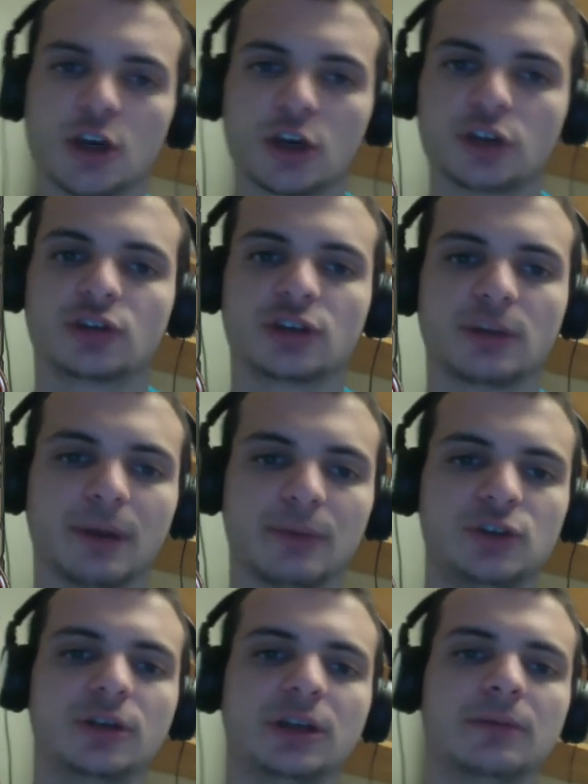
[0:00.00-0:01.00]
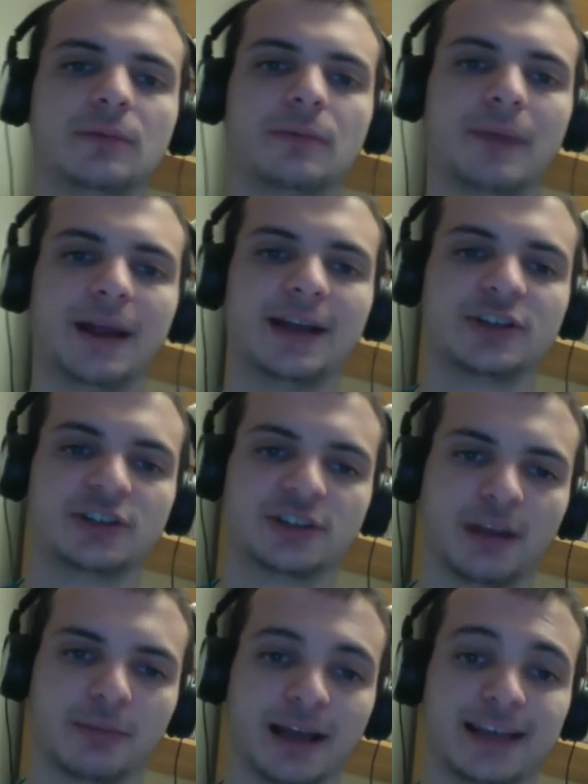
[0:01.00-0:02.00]
so sometimes you can manage to
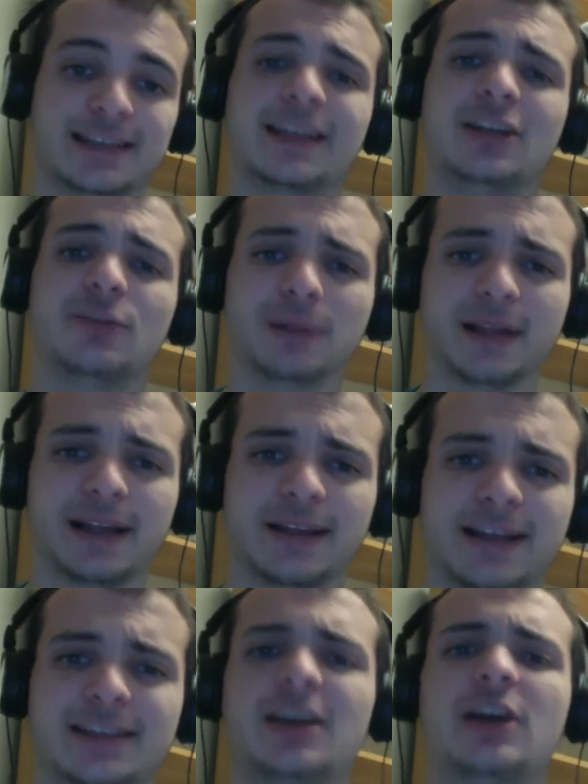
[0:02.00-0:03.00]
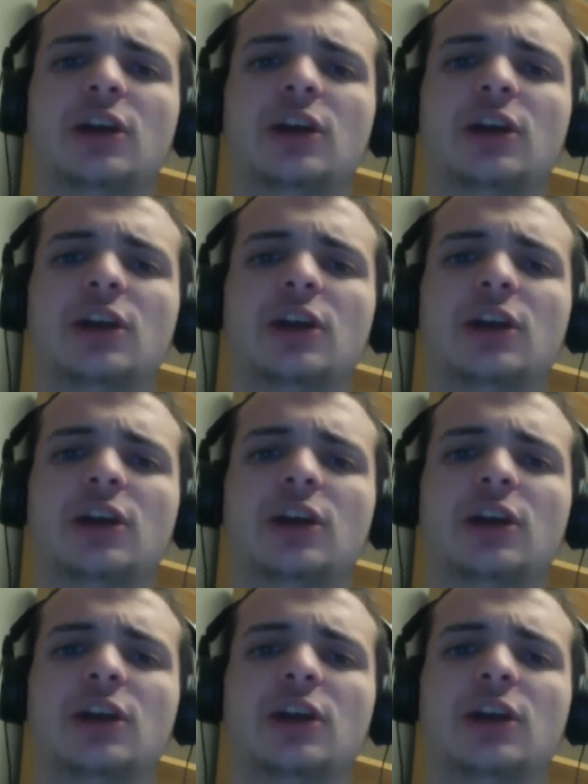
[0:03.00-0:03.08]
stabilize, and then you play this,